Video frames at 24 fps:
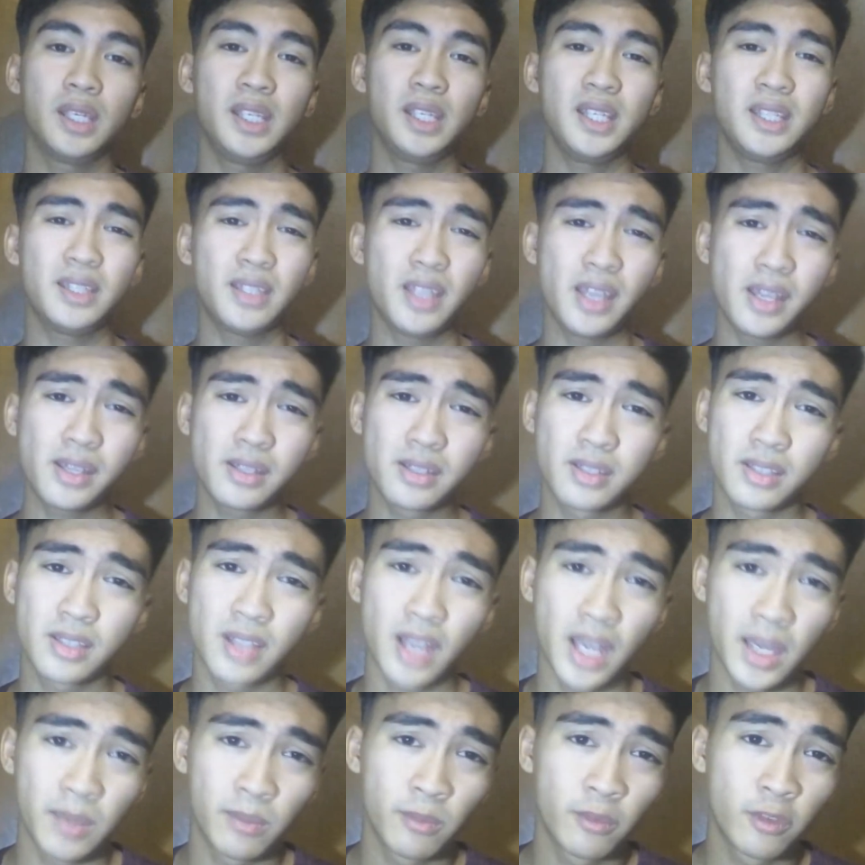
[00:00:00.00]
It takes
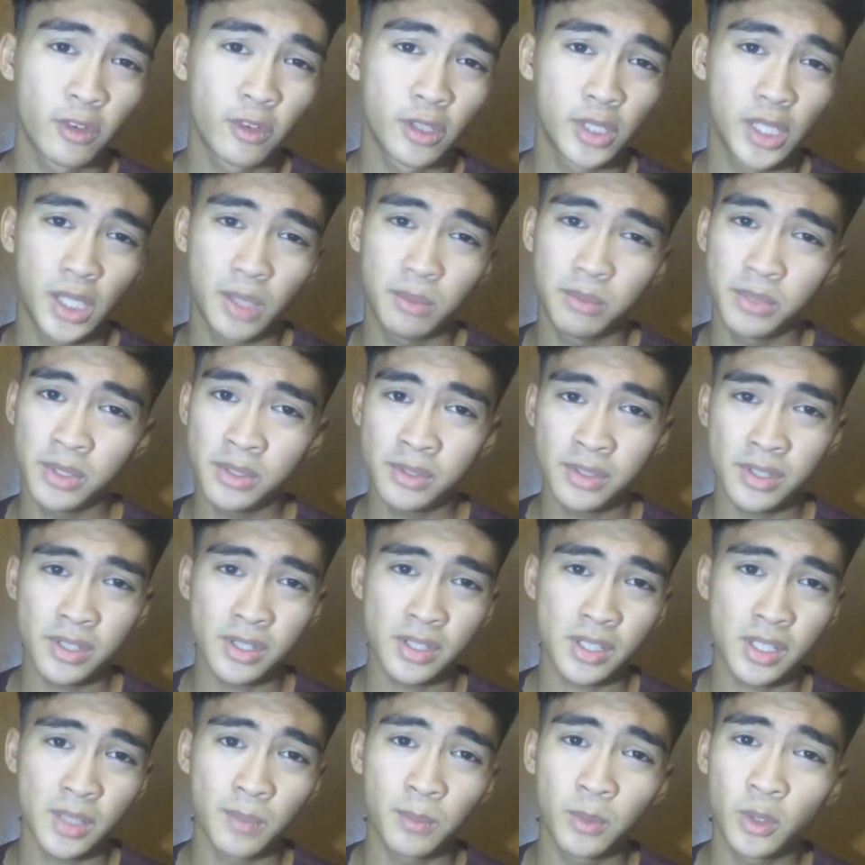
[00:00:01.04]
time for the immune
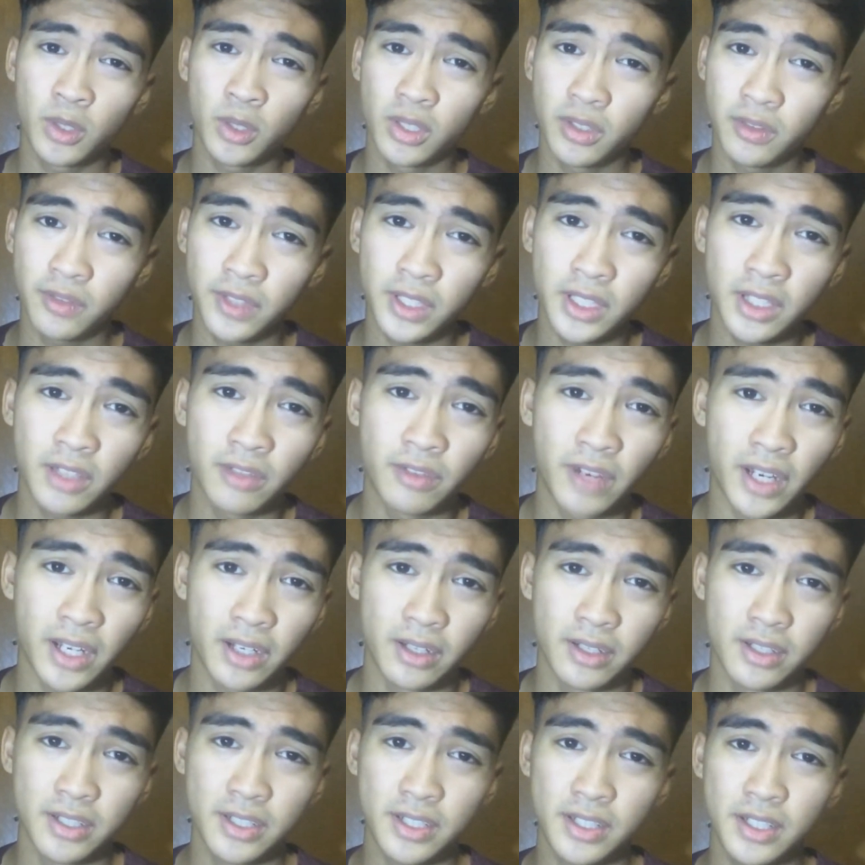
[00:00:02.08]
system to defeat the
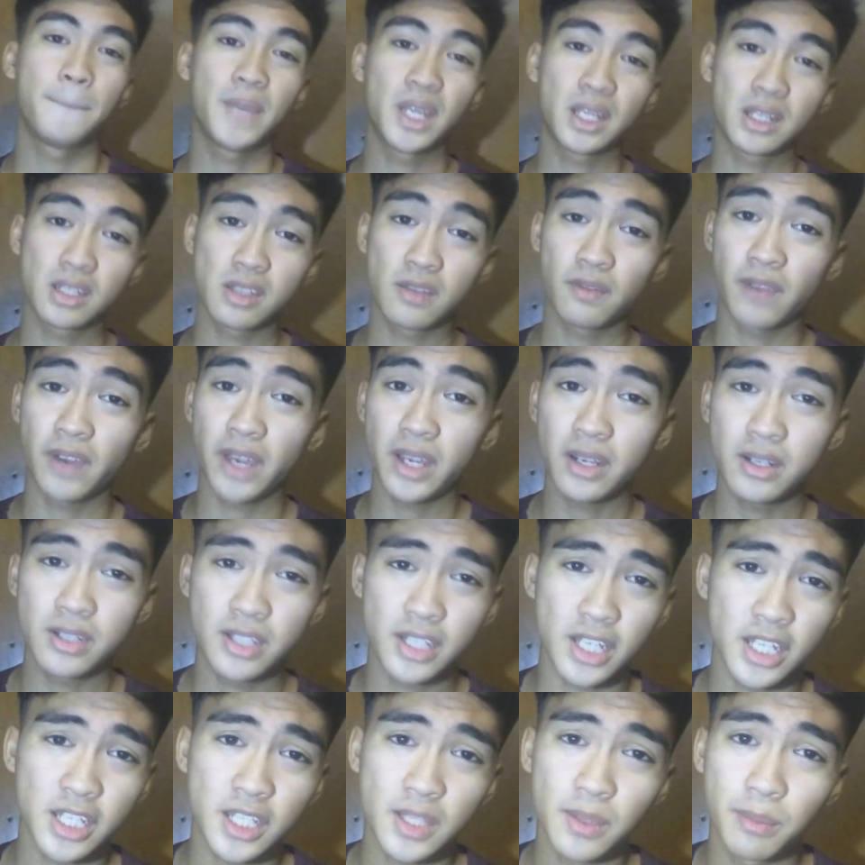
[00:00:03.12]
virus because
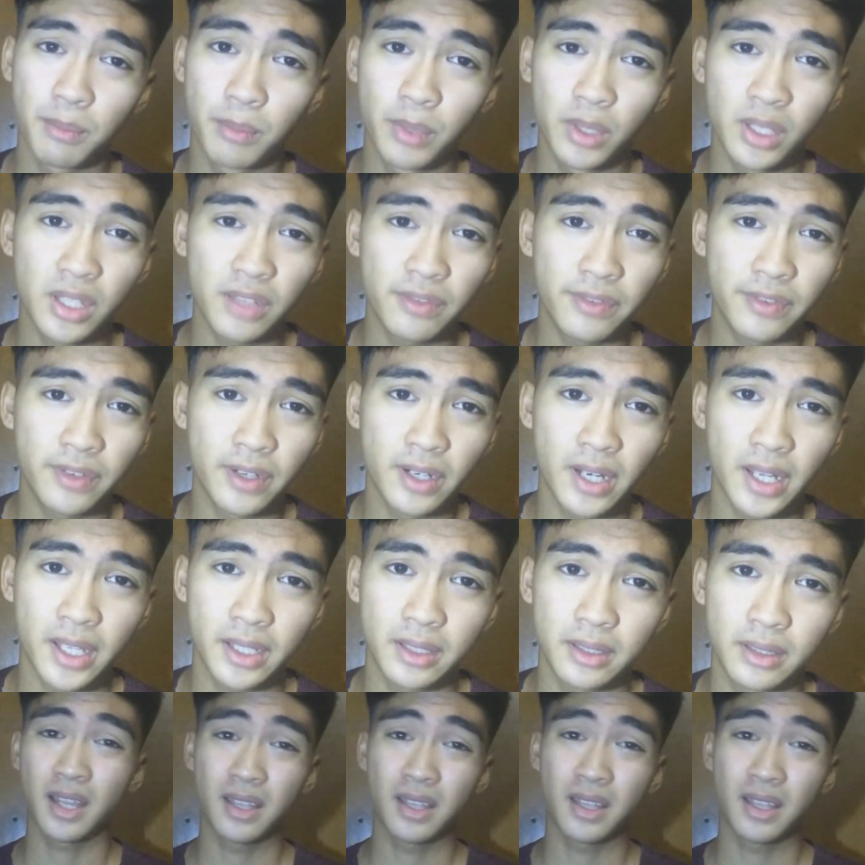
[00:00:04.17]
viruses proliferate.